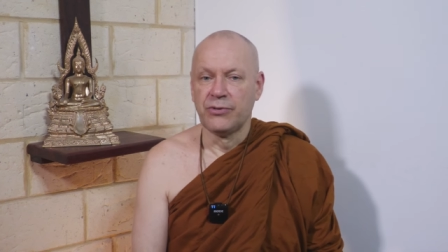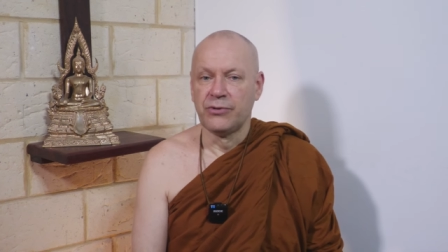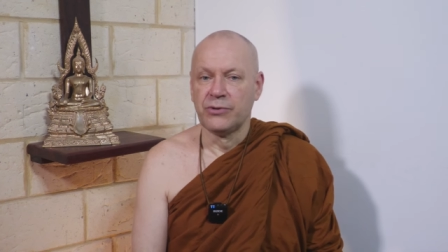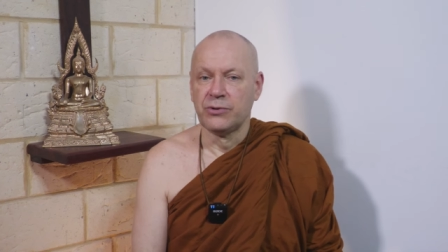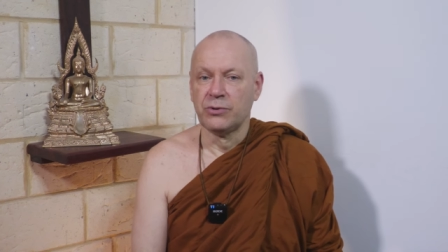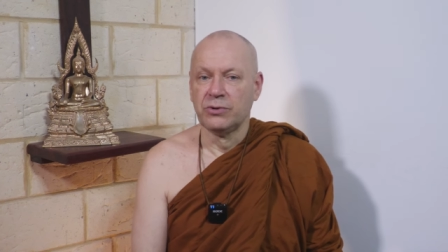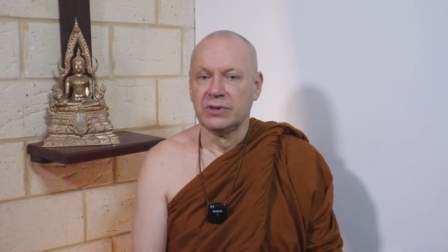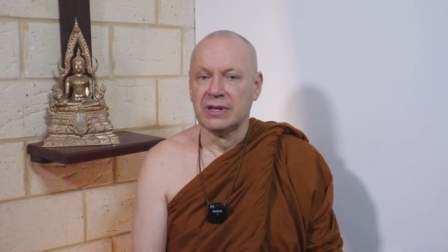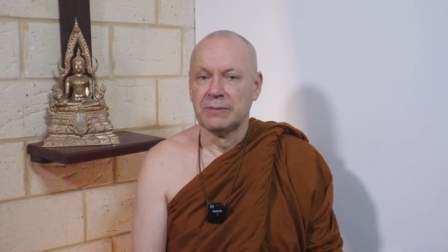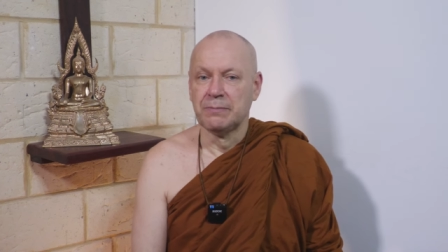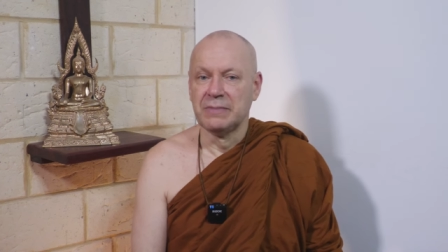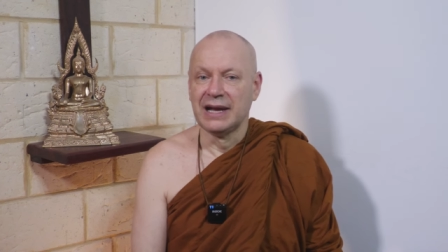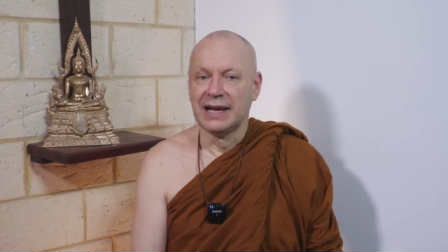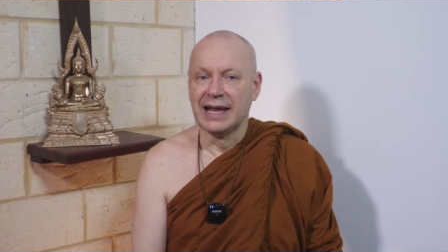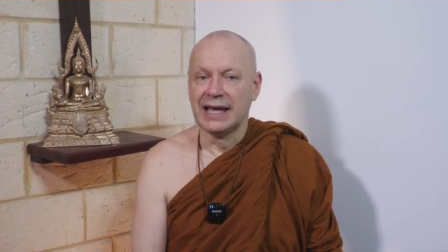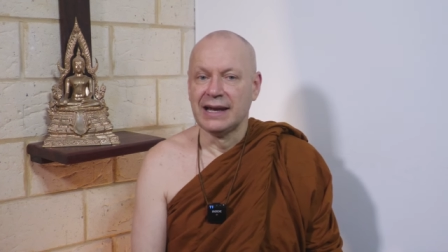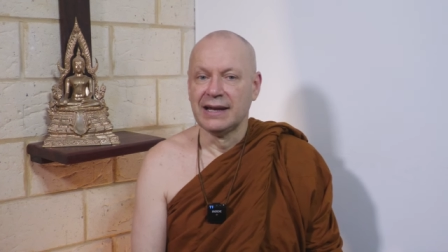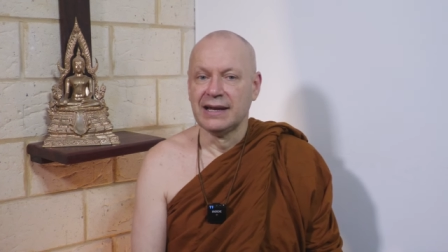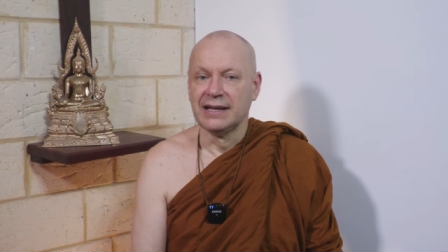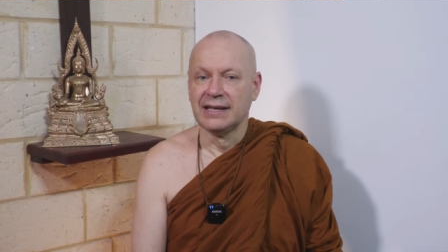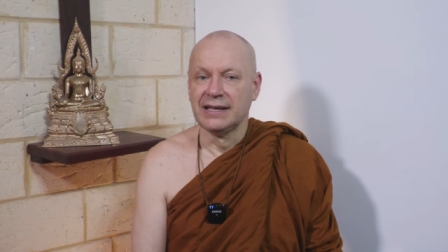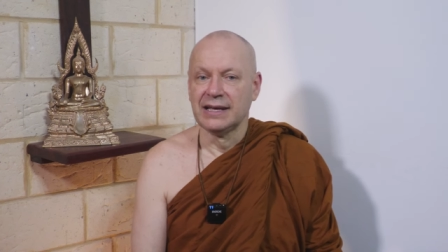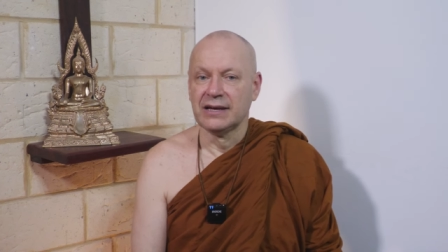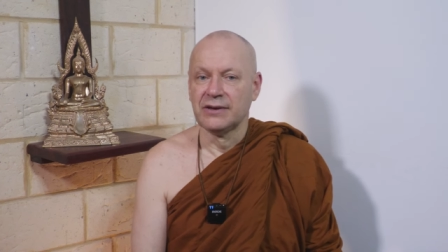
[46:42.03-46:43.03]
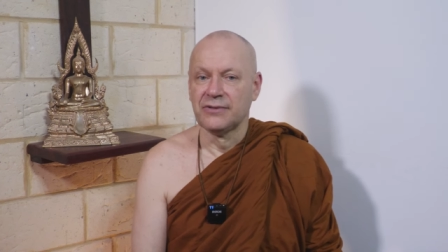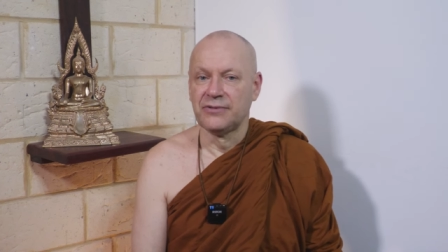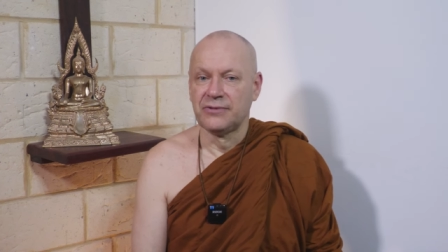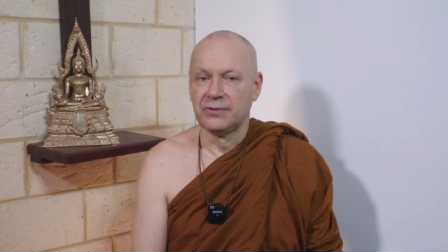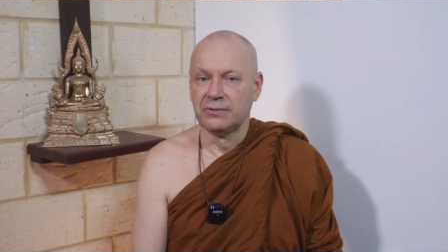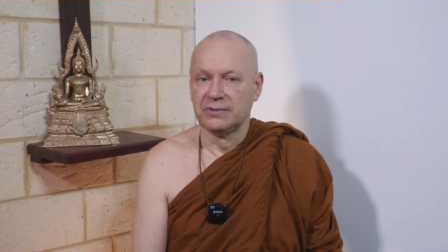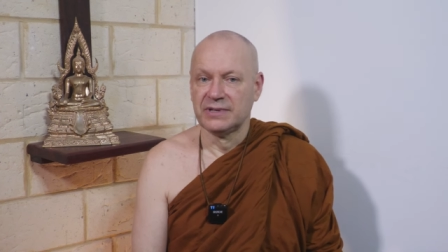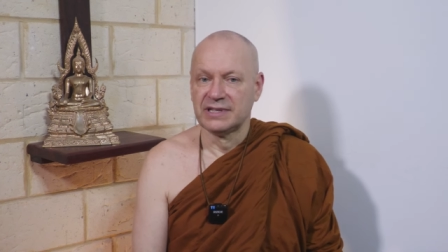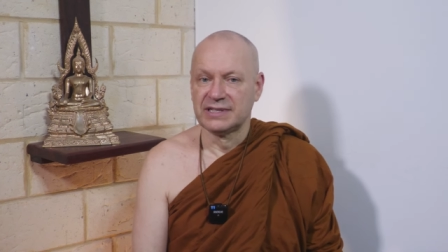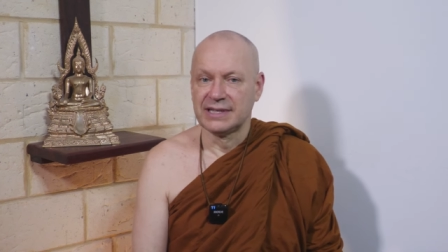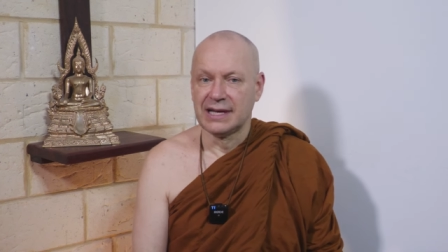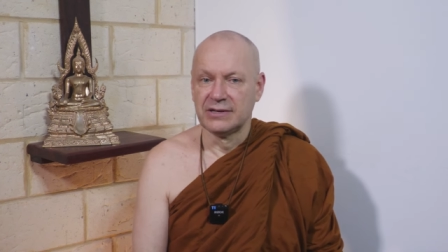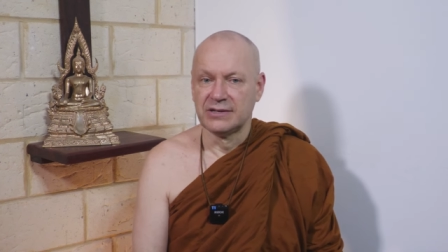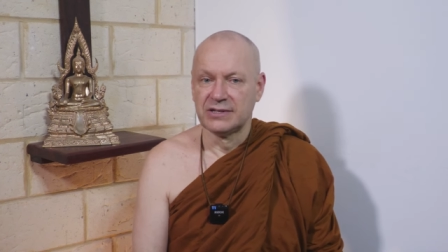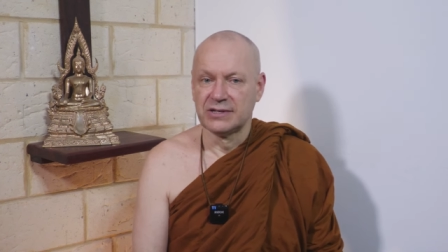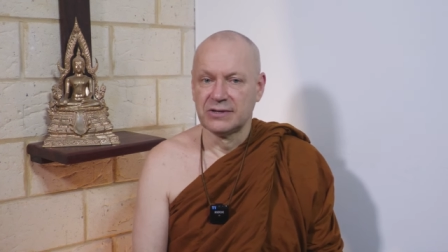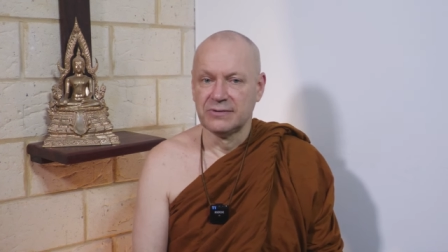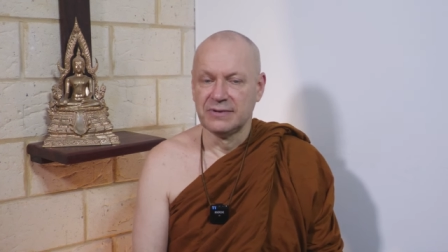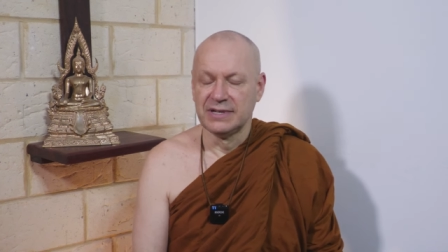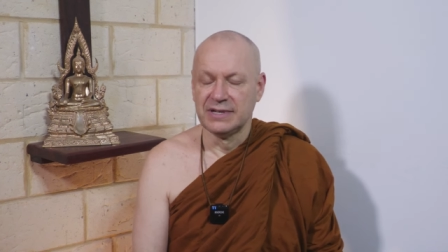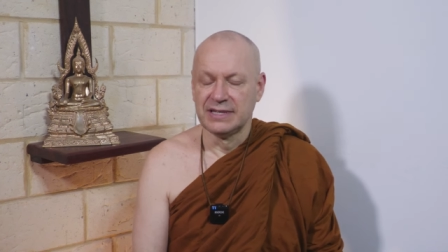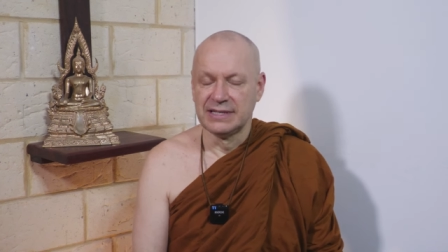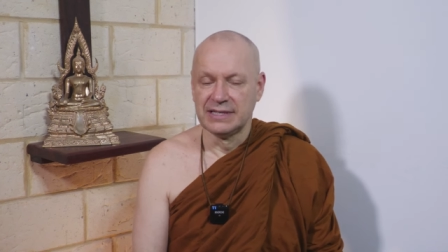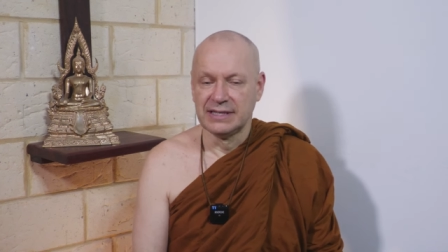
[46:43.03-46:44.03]
through the millennia, through the
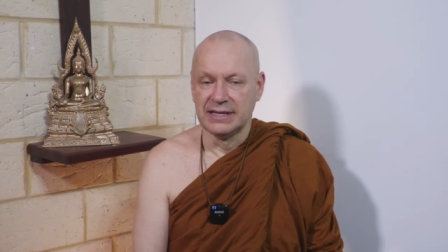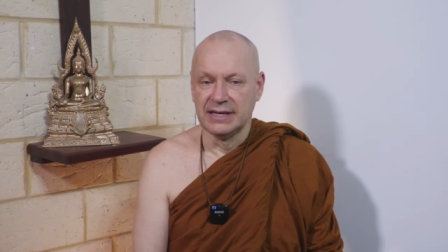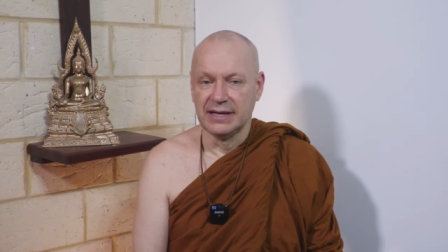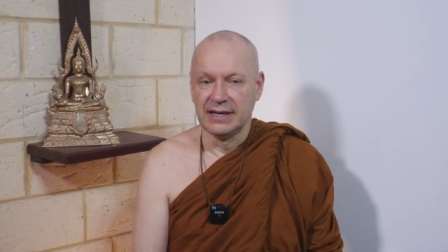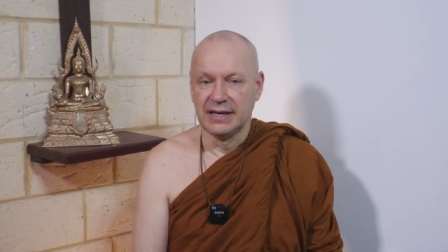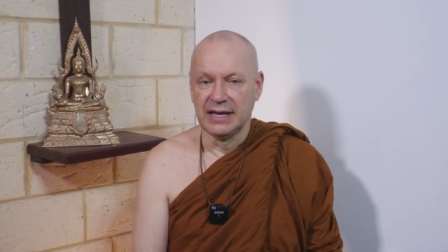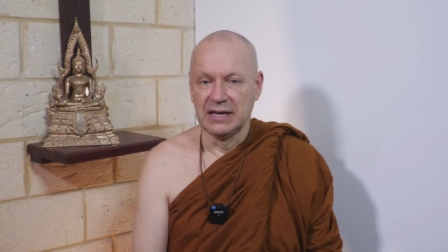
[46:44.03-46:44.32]
centuries, uh,